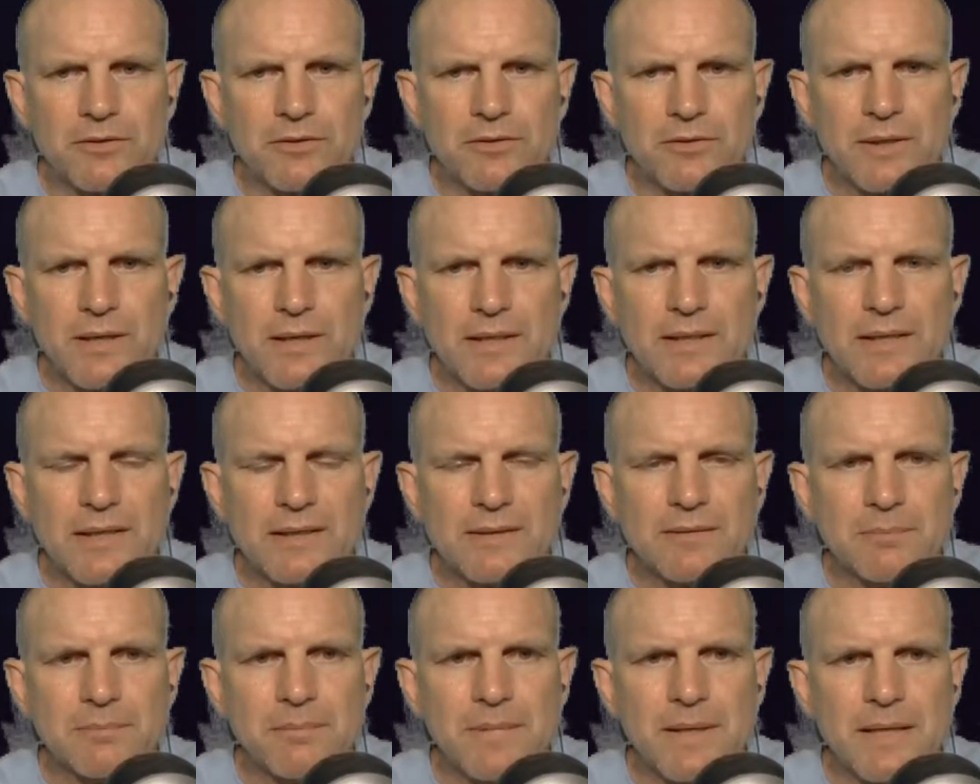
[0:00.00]
Try not
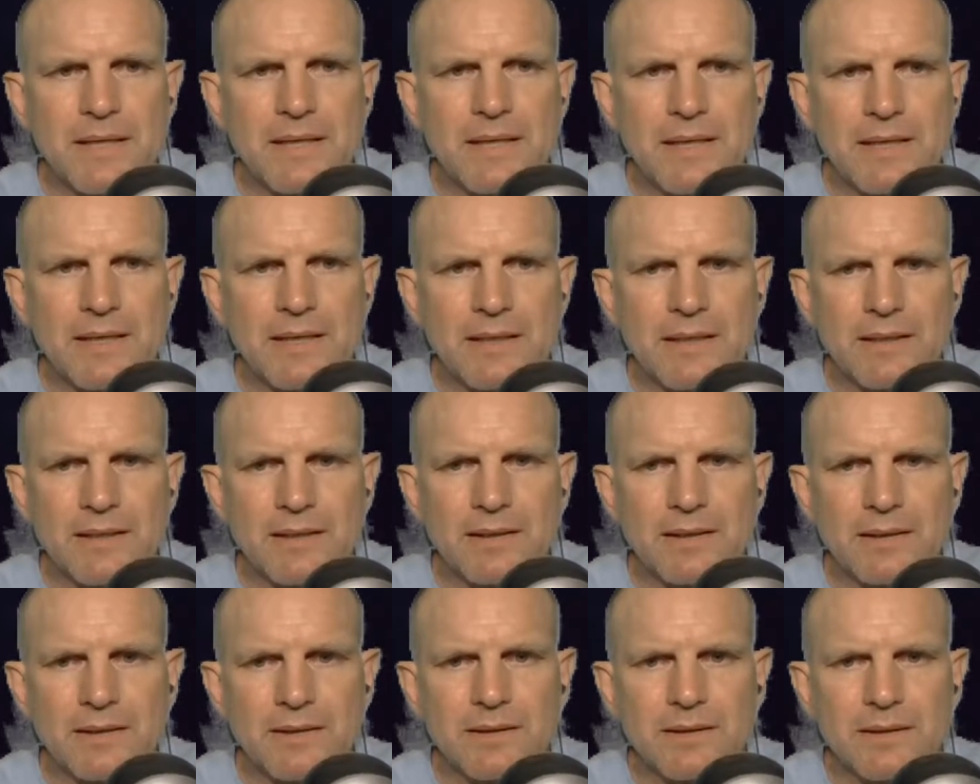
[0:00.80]
to make
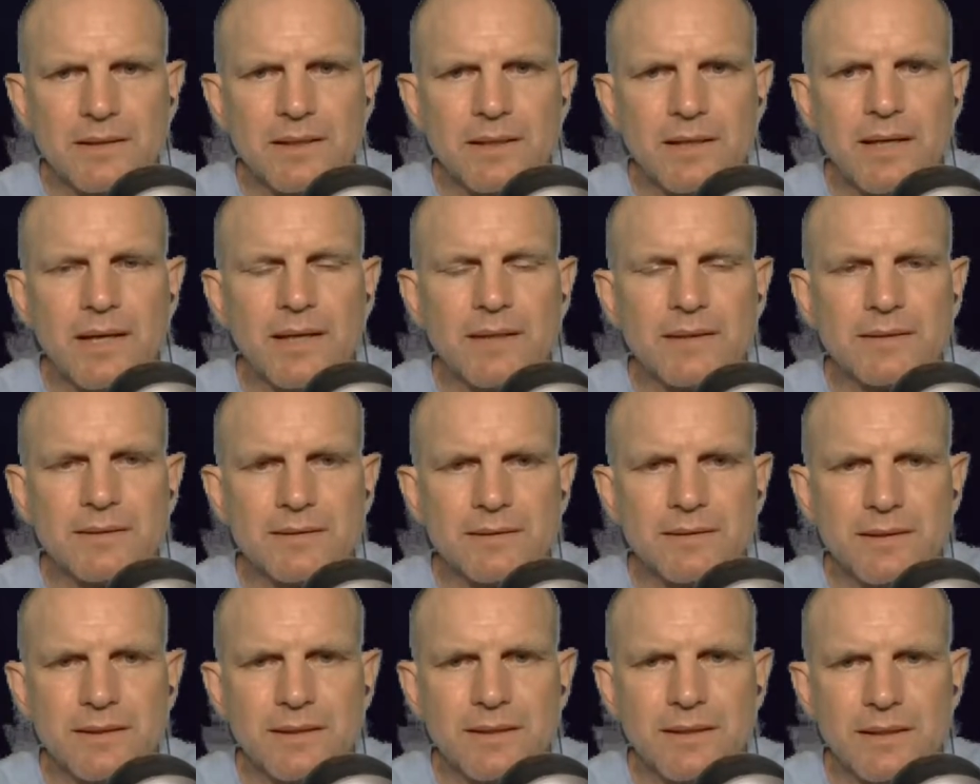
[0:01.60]
any cuts
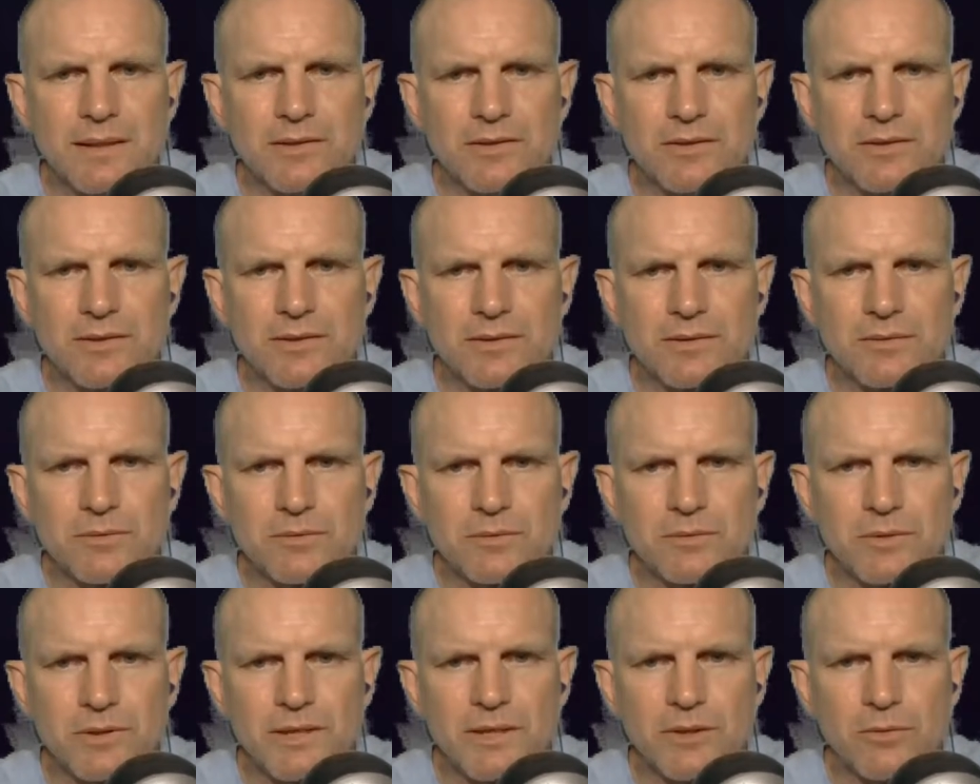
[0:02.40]
in it. Just
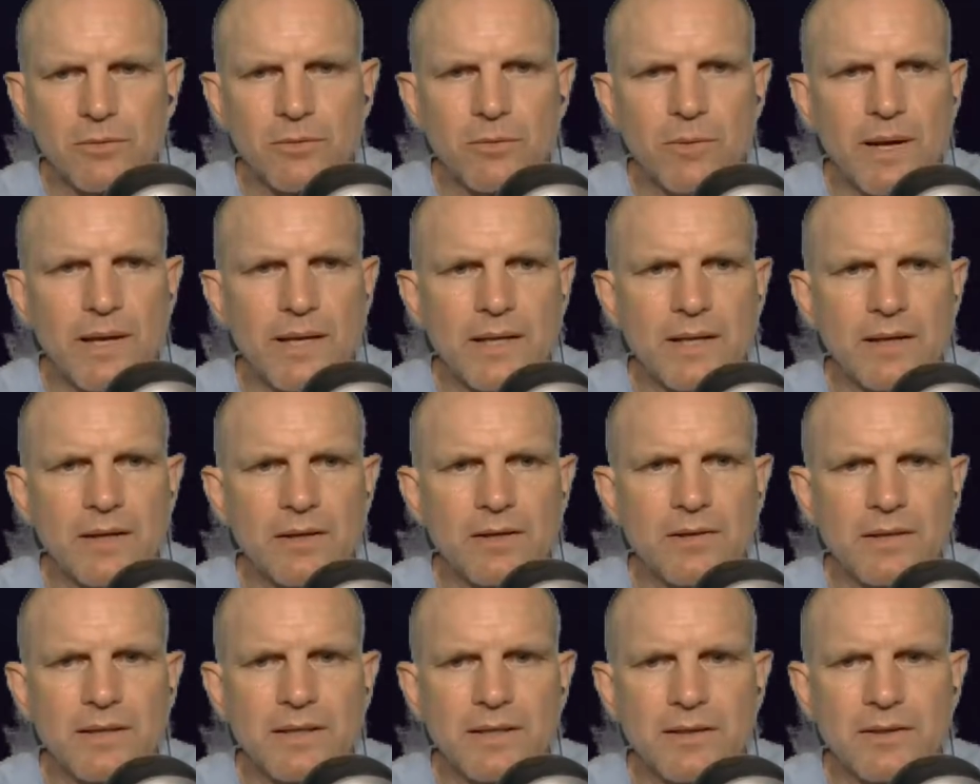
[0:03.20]
get right
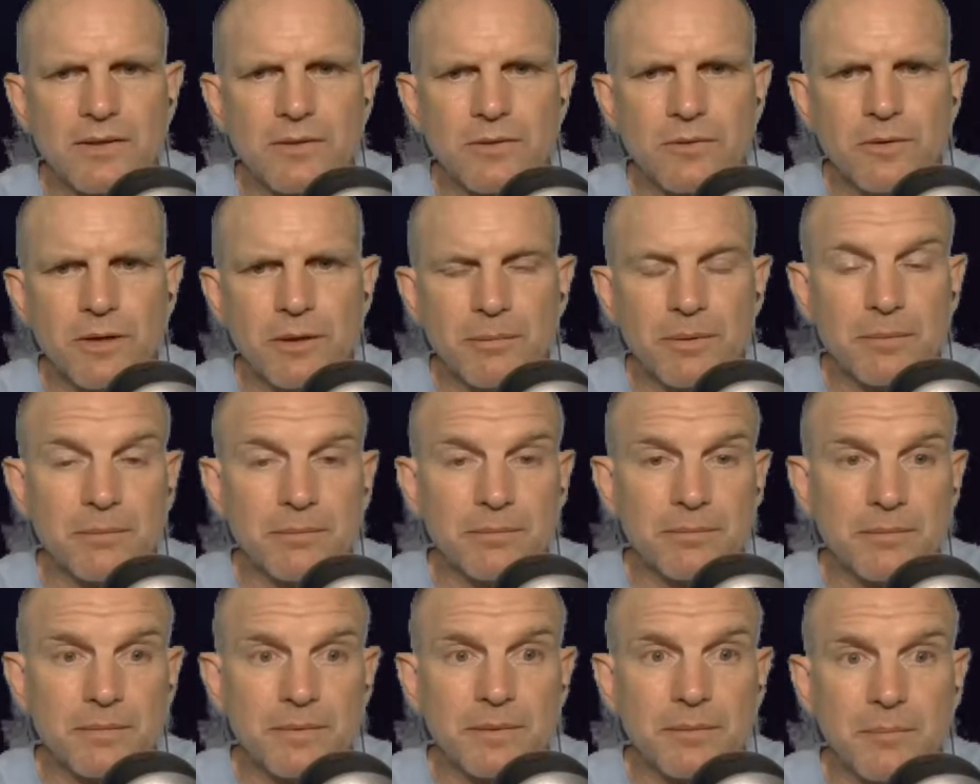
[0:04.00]
underneath the grip,
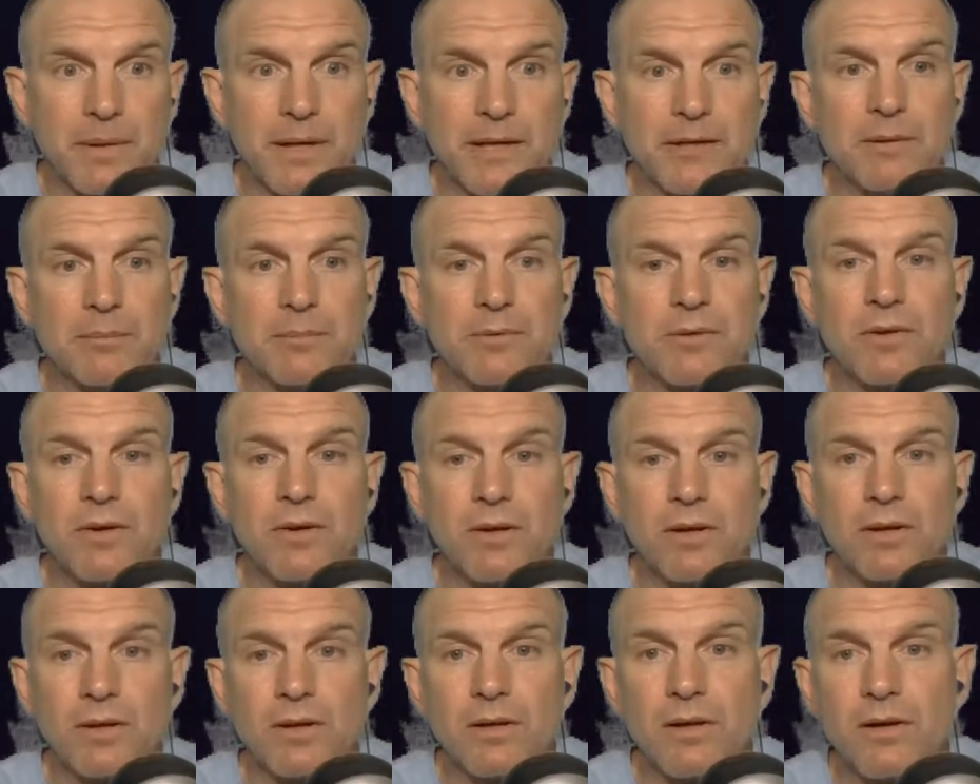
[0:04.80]
and my grip's
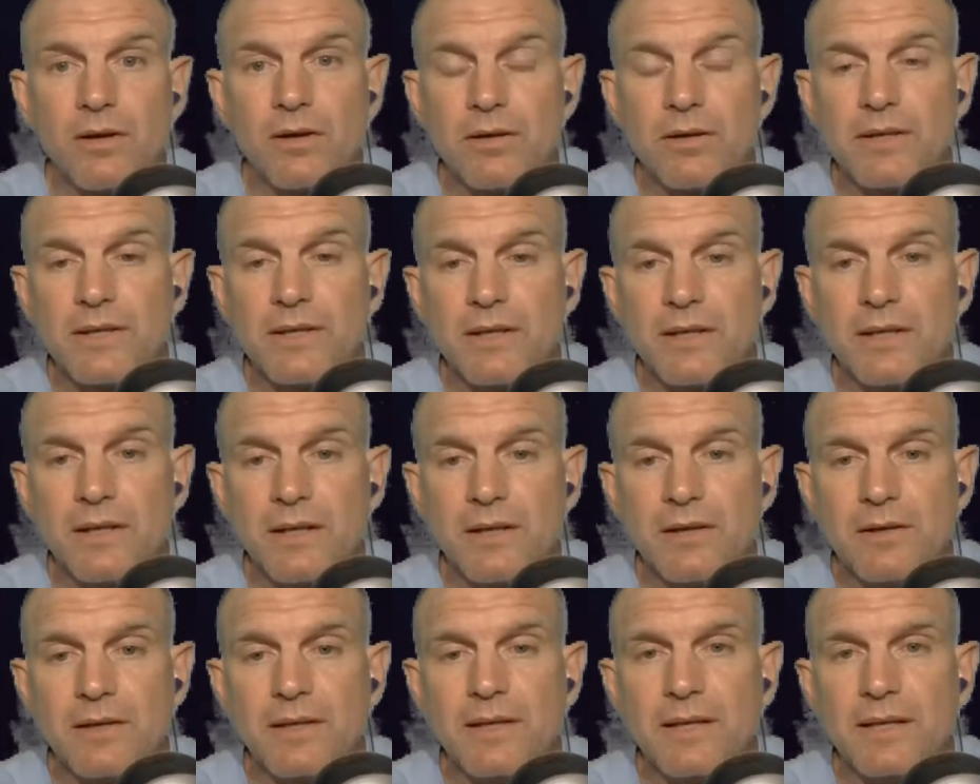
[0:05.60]
hard to get
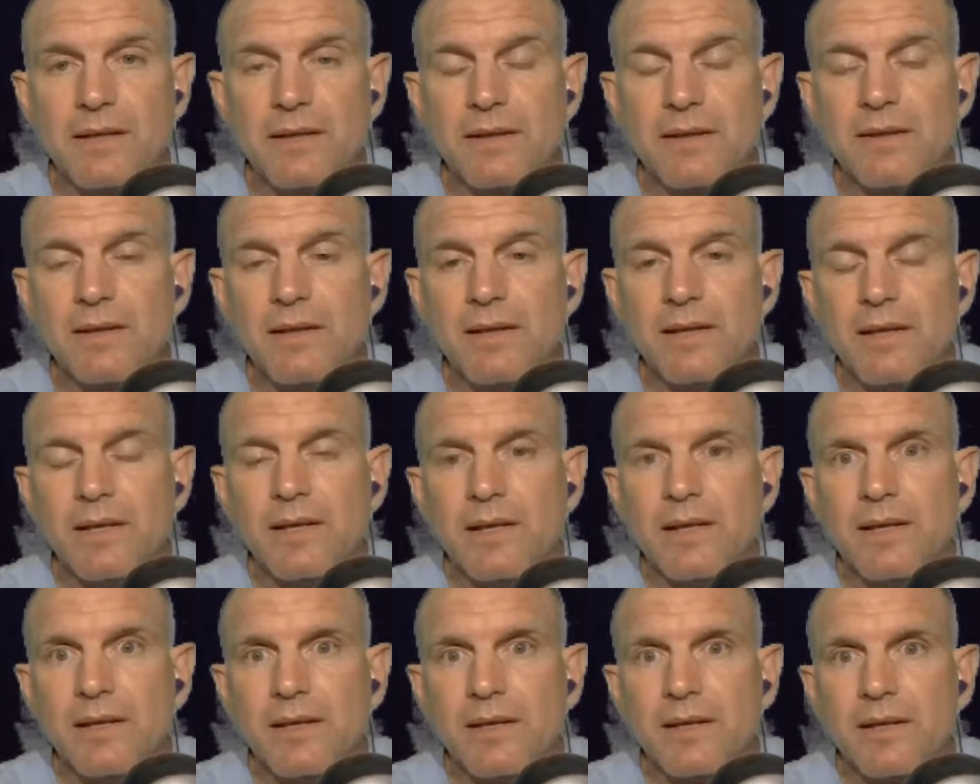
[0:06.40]
underneath
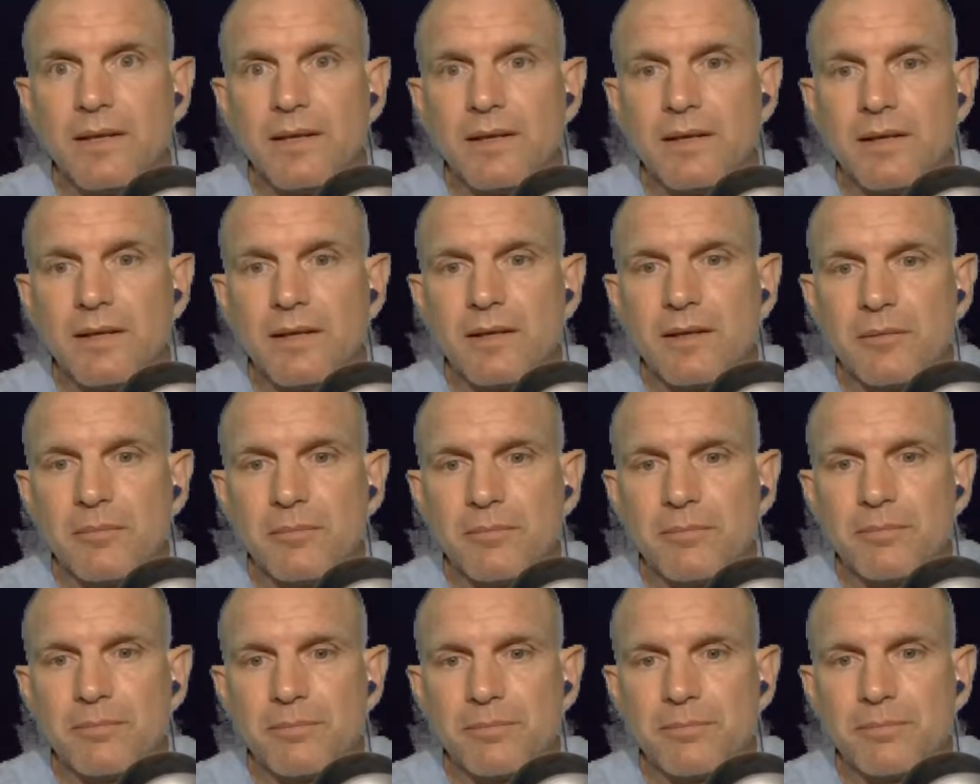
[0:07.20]

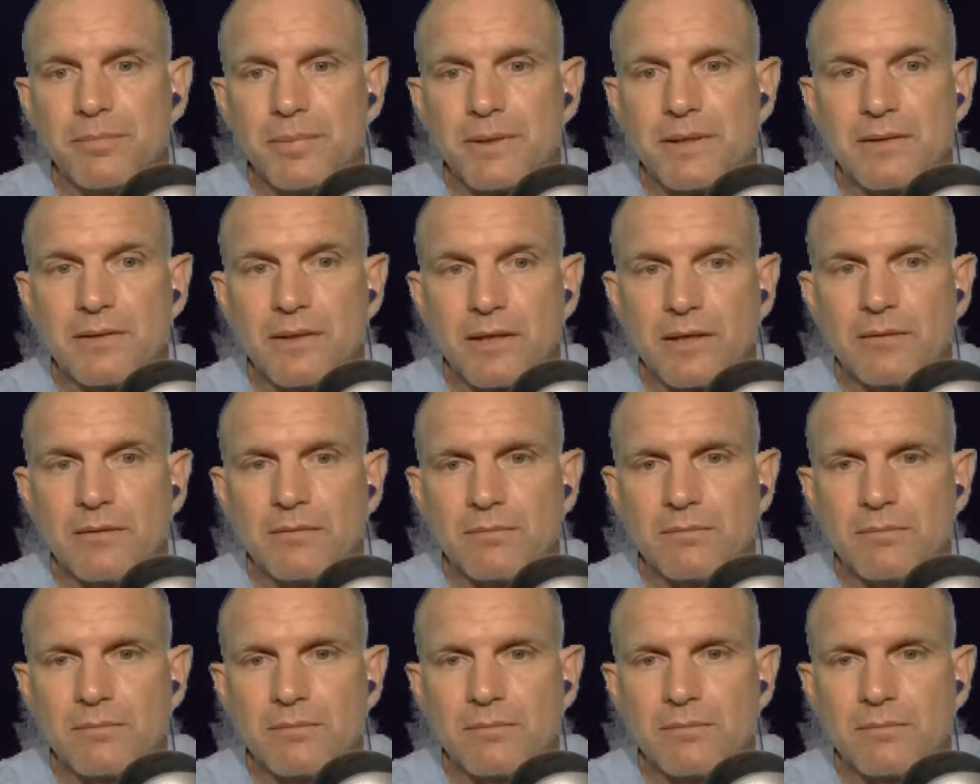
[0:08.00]
because I